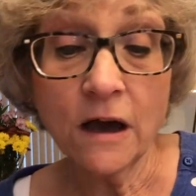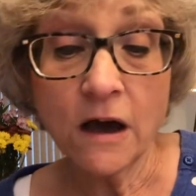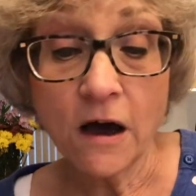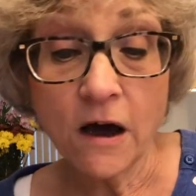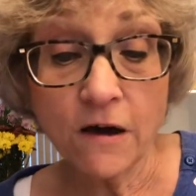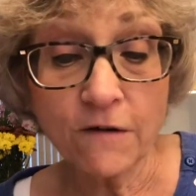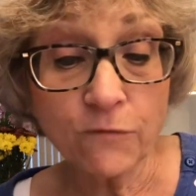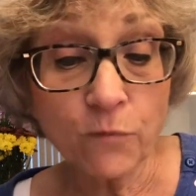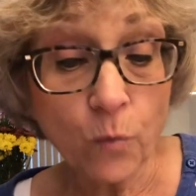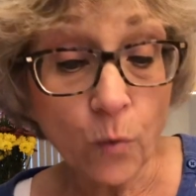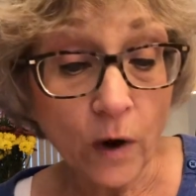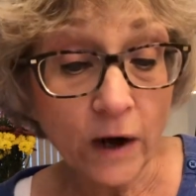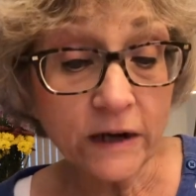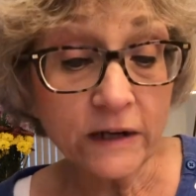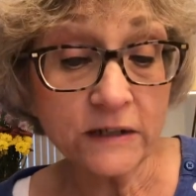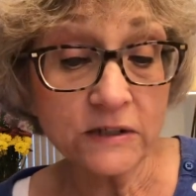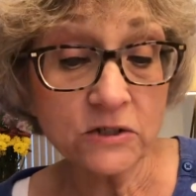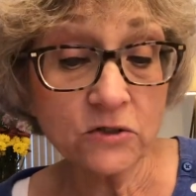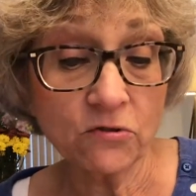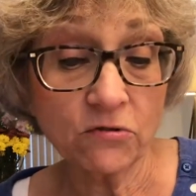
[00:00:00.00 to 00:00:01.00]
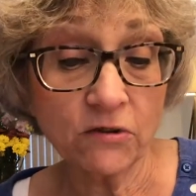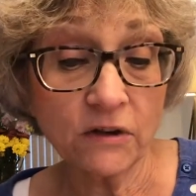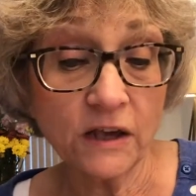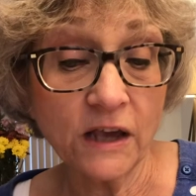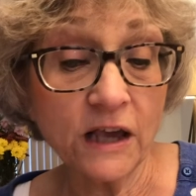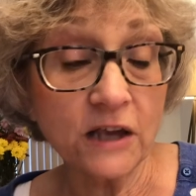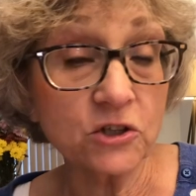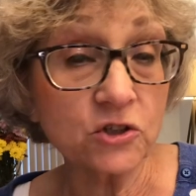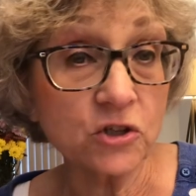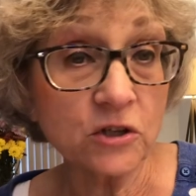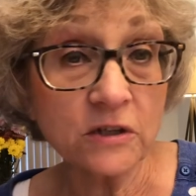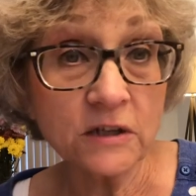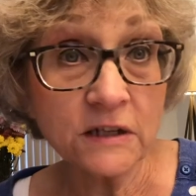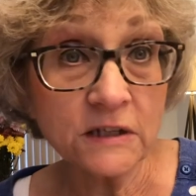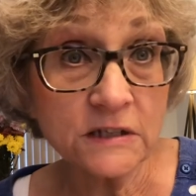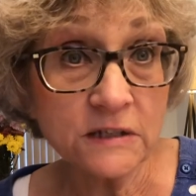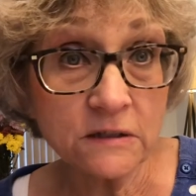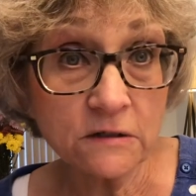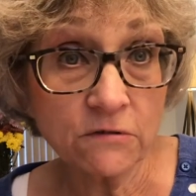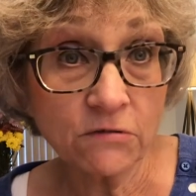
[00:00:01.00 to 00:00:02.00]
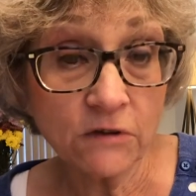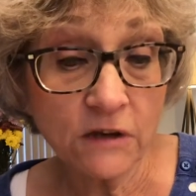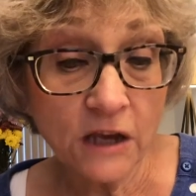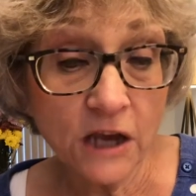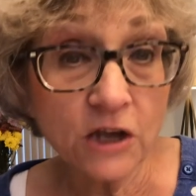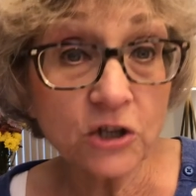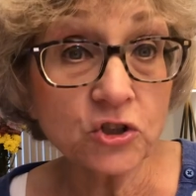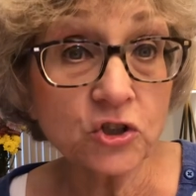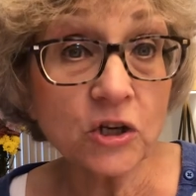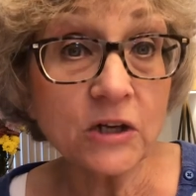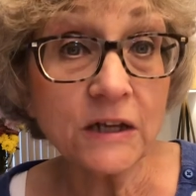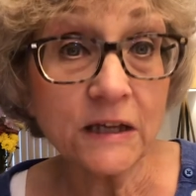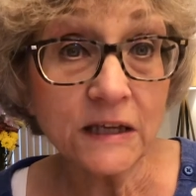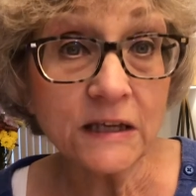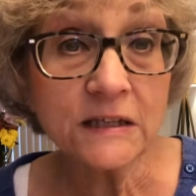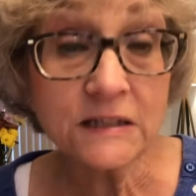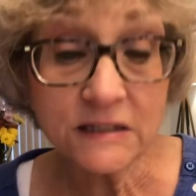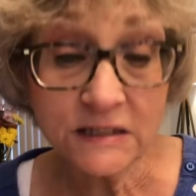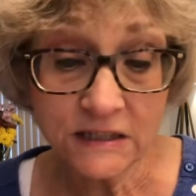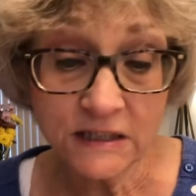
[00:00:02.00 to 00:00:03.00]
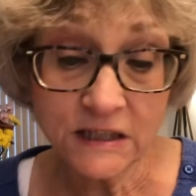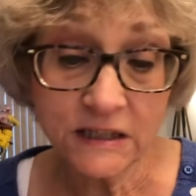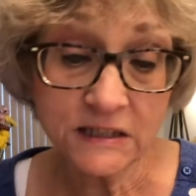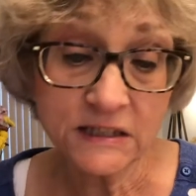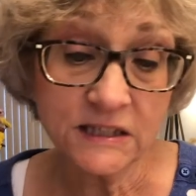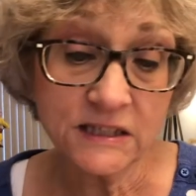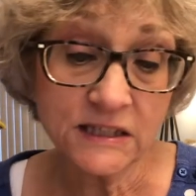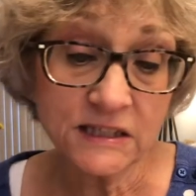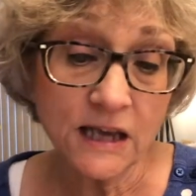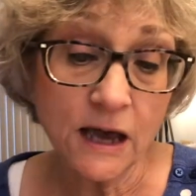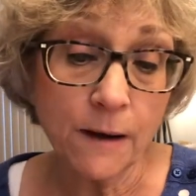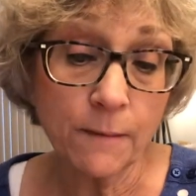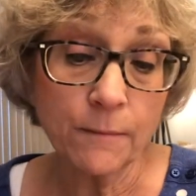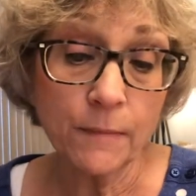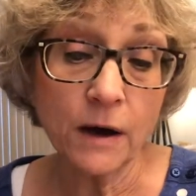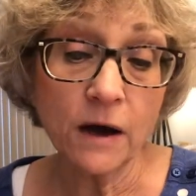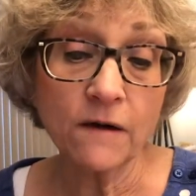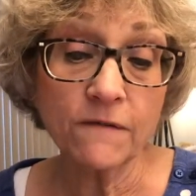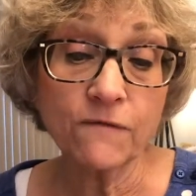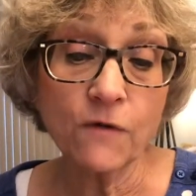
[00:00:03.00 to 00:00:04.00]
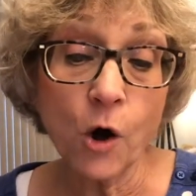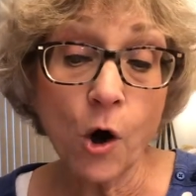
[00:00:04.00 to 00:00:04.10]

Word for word: of what is creation is creation is the sum of